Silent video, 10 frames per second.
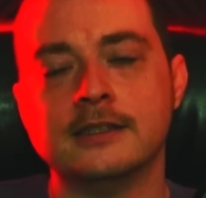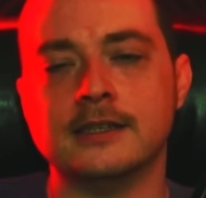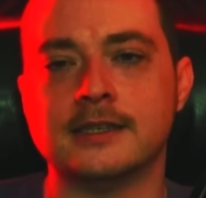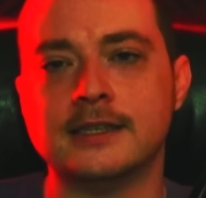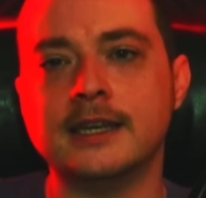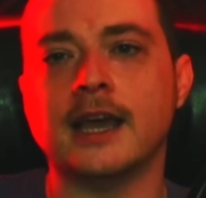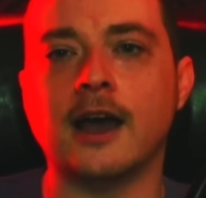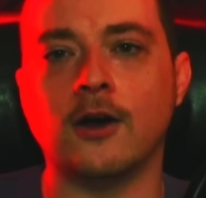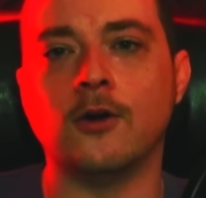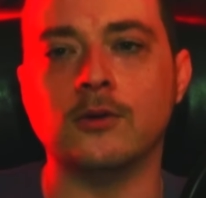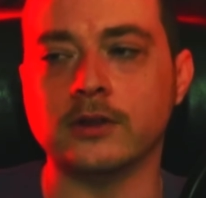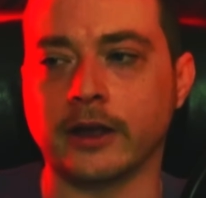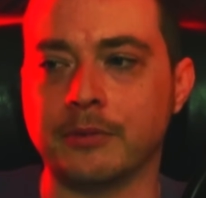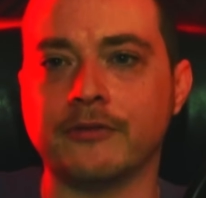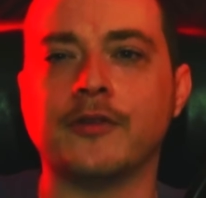see how
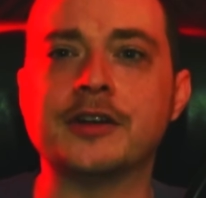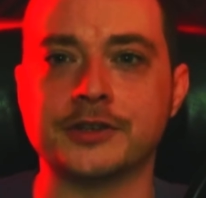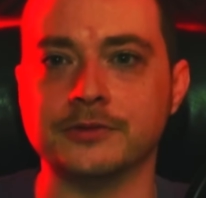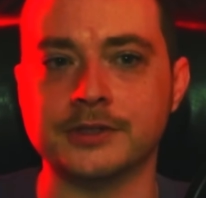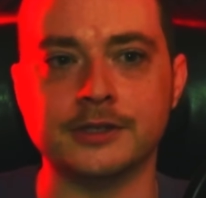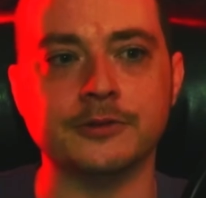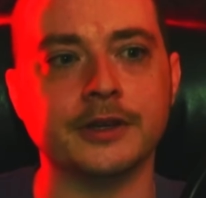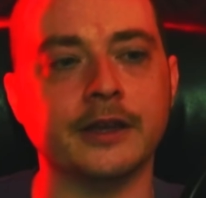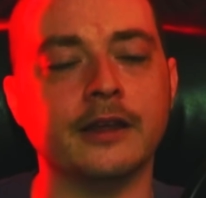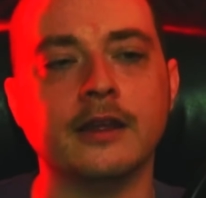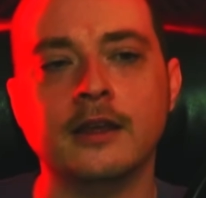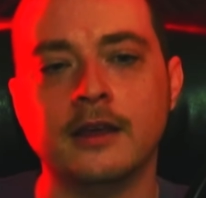like a professional is doing it,